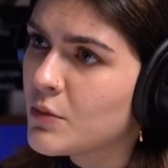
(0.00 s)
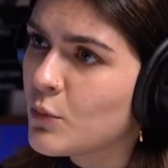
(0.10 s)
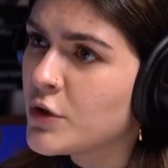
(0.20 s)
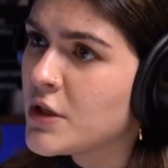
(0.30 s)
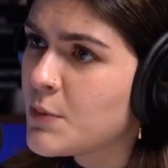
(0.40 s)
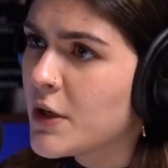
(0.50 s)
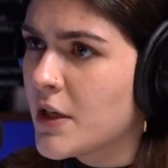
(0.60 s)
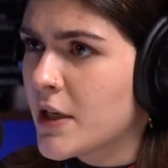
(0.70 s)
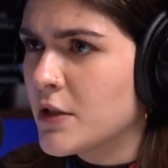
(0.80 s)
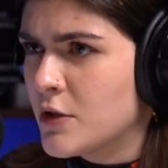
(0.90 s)
Would this be
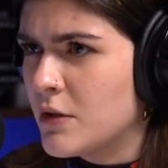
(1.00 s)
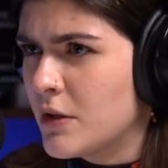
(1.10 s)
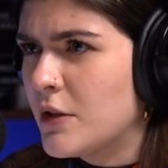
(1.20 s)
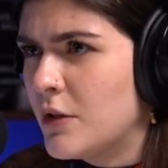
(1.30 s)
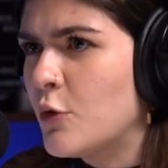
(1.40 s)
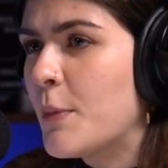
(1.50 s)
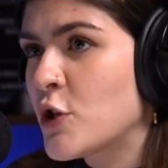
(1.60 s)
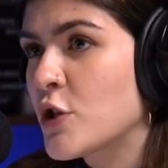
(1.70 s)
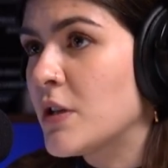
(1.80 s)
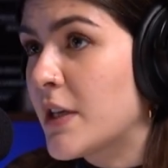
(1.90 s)
connected? You
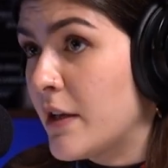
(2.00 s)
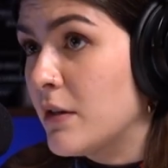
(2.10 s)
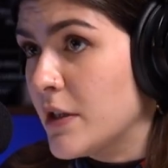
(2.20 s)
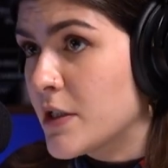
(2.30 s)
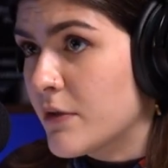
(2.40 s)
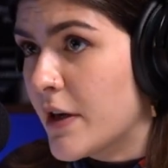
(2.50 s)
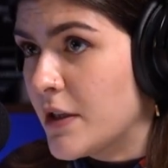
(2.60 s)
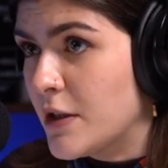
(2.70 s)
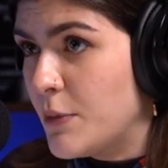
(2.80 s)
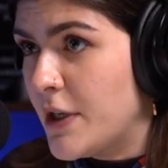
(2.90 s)
mentioned the kill list, right,
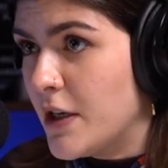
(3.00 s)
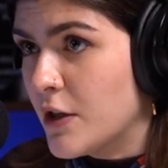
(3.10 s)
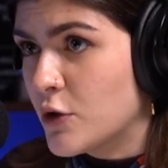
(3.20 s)
in the beginning.